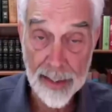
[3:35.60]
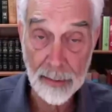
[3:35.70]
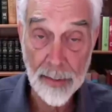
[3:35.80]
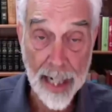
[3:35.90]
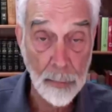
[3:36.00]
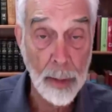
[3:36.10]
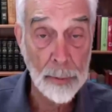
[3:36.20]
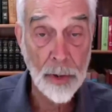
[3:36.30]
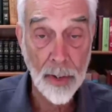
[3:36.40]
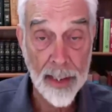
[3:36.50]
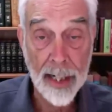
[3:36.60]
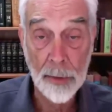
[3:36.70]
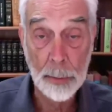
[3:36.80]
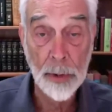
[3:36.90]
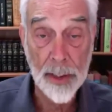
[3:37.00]
that repertory and
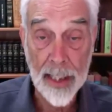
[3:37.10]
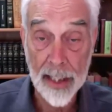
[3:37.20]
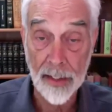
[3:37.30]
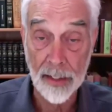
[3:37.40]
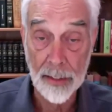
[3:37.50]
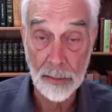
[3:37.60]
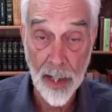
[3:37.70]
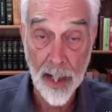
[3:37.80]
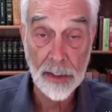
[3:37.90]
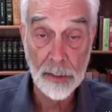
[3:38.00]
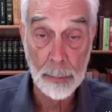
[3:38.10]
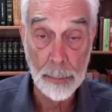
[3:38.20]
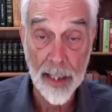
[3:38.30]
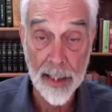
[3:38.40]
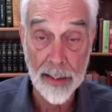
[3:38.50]
how it was put together, the
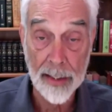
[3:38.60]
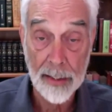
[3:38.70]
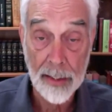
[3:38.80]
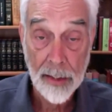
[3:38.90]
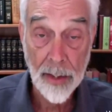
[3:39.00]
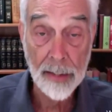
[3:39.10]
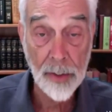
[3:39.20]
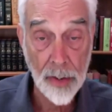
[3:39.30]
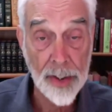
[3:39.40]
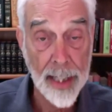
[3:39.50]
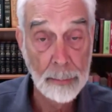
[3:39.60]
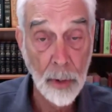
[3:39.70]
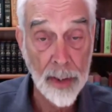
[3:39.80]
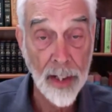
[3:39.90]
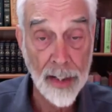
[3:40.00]
philosophy behind it. You have to
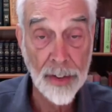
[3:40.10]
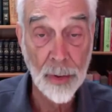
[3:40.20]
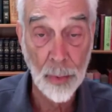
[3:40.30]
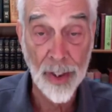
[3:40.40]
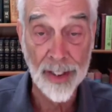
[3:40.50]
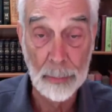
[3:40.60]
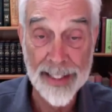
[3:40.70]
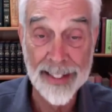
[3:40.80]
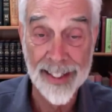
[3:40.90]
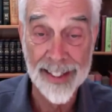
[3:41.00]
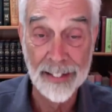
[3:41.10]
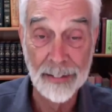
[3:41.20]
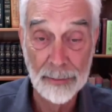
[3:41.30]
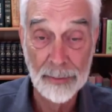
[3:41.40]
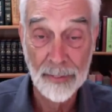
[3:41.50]
understand Bonninghausen's work,
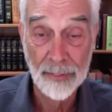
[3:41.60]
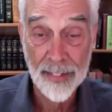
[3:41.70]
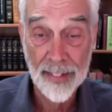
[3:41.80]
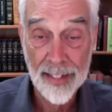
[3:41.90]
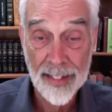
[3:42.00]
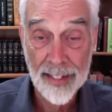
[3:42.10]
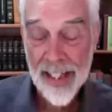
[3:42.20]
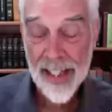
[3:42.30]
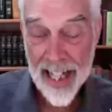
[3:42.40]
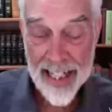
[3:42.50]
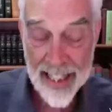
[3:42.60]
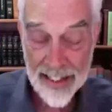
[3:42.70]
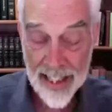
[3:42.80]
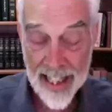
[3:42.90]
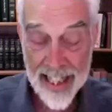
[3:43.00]
basically. I
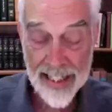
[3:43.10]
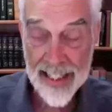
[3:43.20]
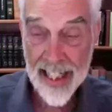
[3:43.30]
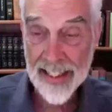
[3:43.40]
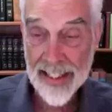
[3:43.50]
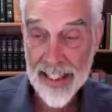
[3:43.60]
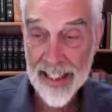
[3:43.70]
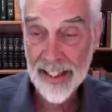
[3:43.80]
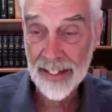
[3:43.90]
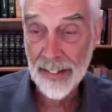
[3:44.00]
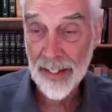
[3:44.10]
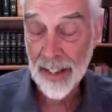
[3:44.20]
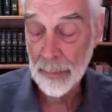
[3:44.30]
had the idea,